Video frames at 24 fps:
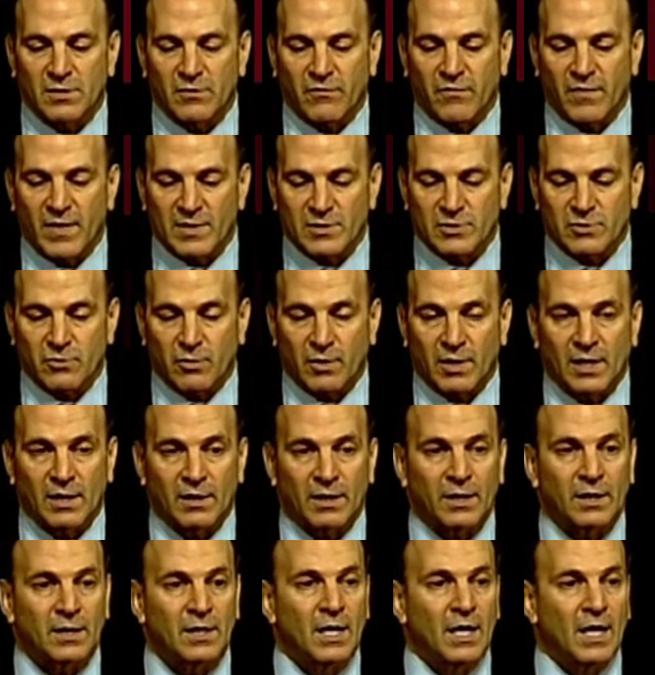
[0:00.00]
the faster
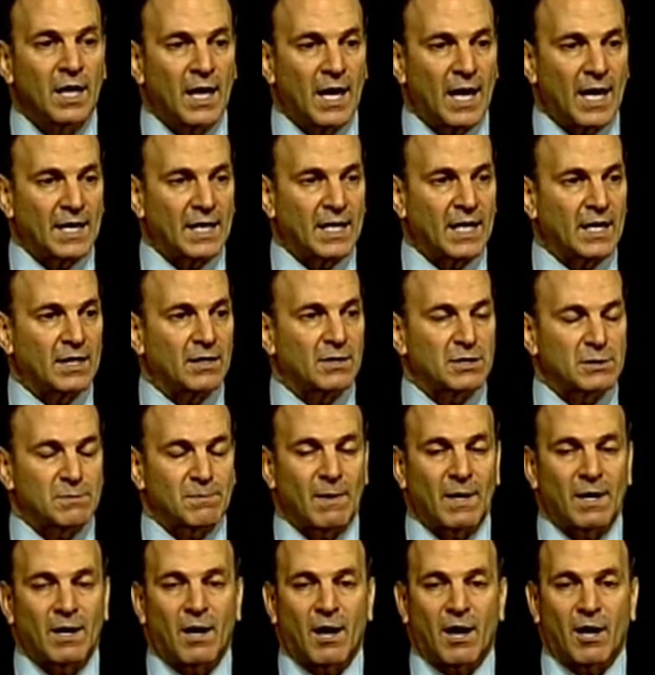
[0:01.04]
healing, again,
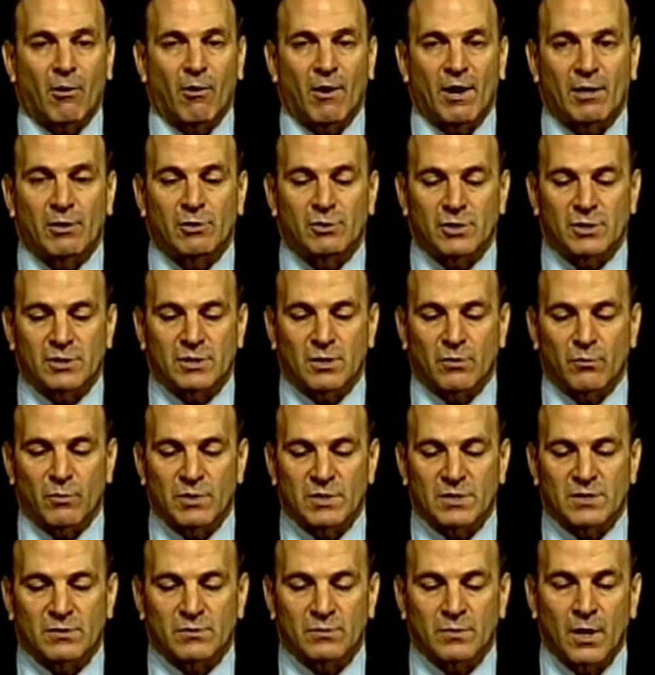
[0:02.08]
despite higher energies. And the
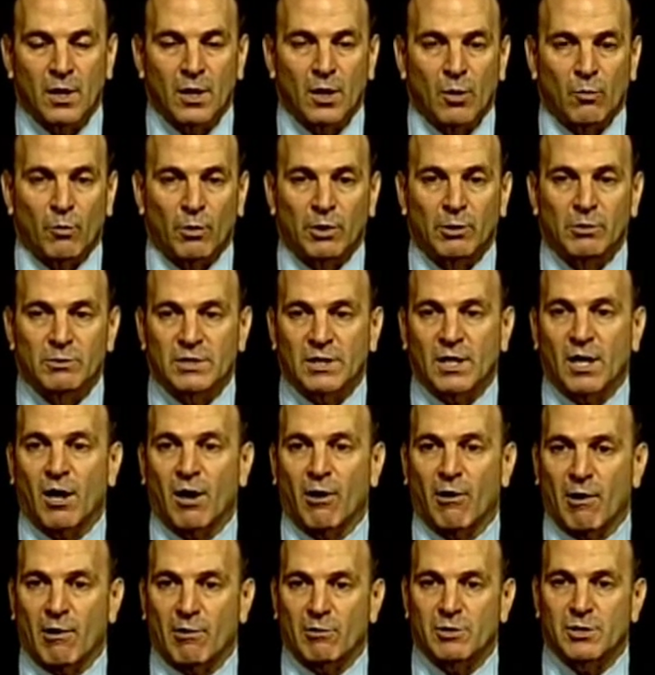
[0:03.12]
reason we're using
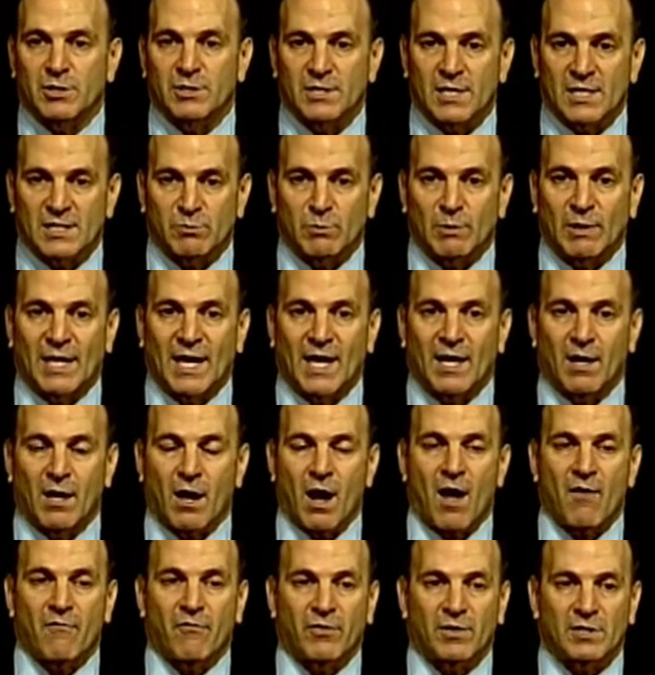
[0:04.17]
higher energies, as we gain
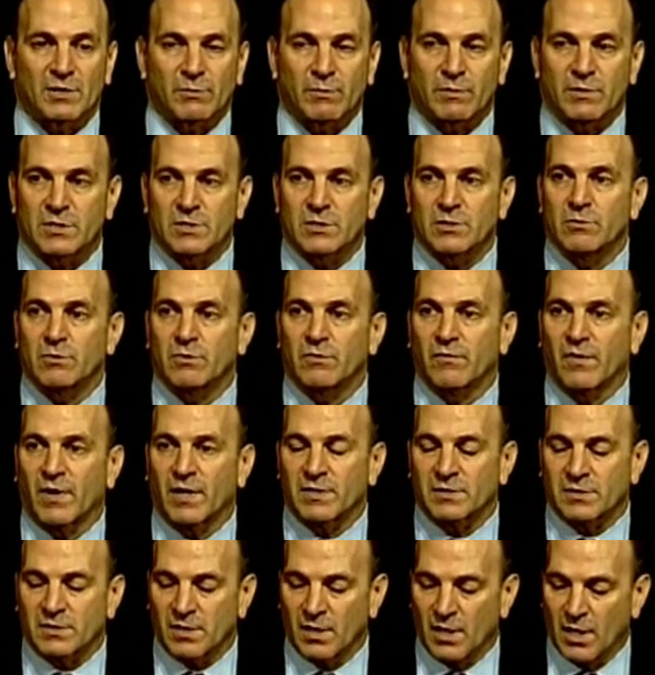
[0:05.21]
confidence with this new
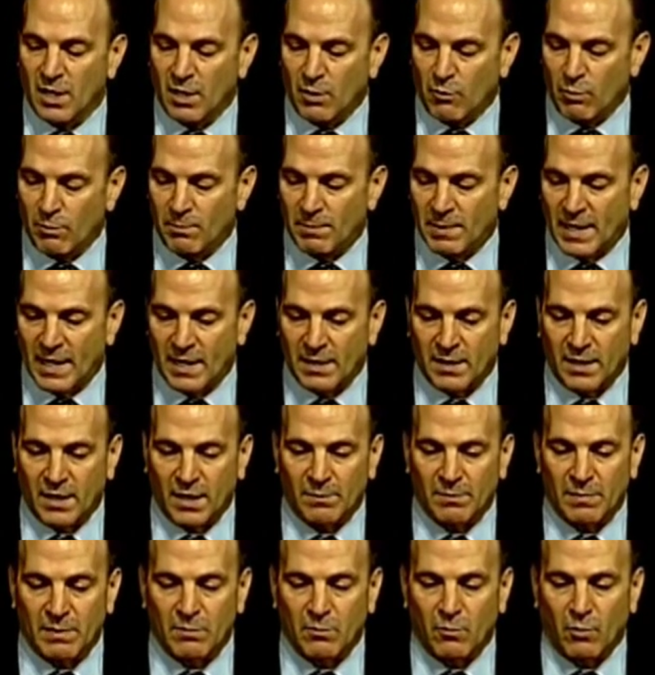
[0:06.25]
device, we begin to get
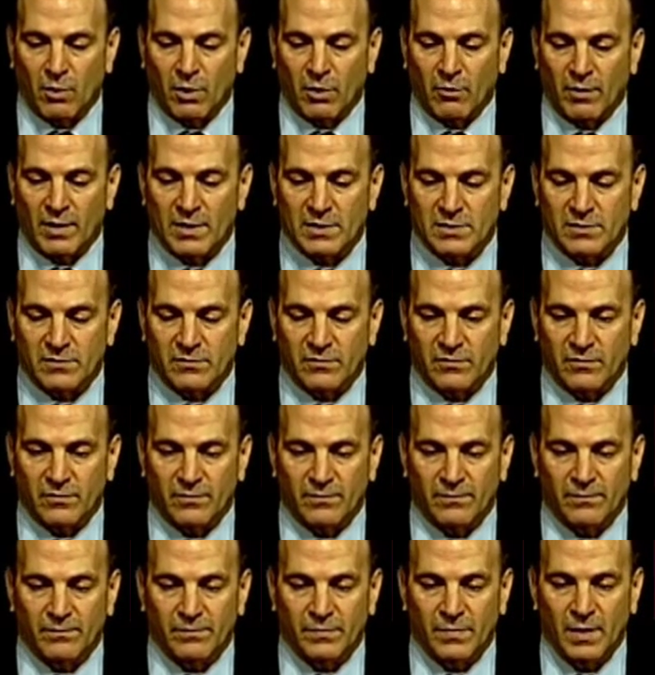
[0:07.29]
a bit more aggressive.
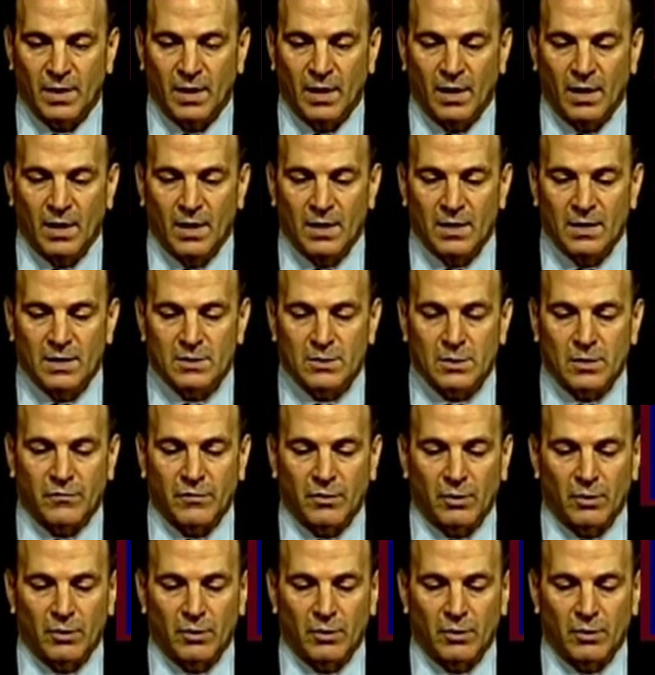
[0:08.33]
So if